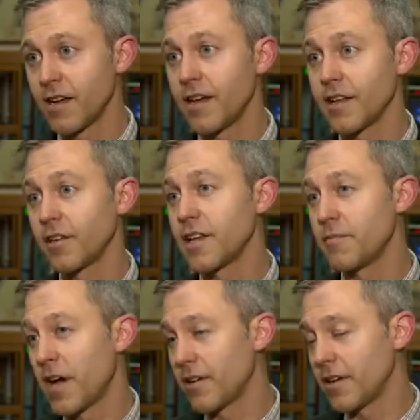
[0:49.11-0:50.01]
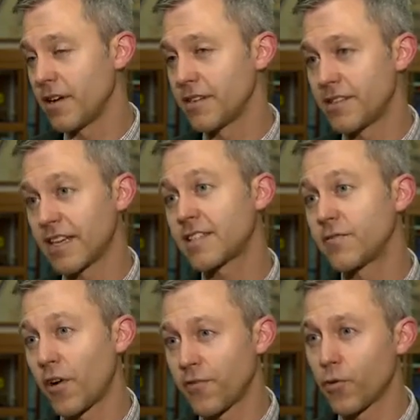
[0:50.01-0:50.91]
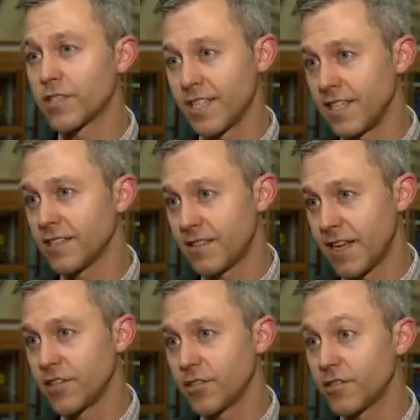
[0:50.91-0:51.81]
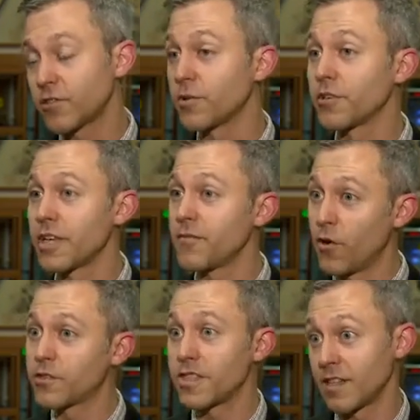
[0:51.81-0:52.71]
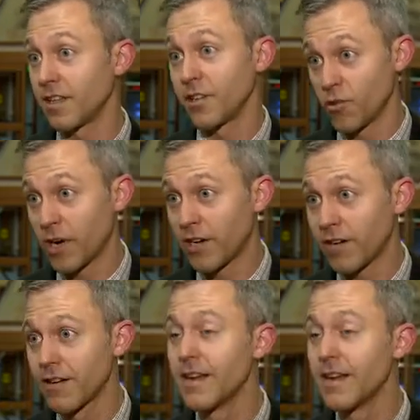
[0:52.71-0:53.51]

Uh, it'll hit about uh, six of our 14 stations, so it'll get folks in a little quicker.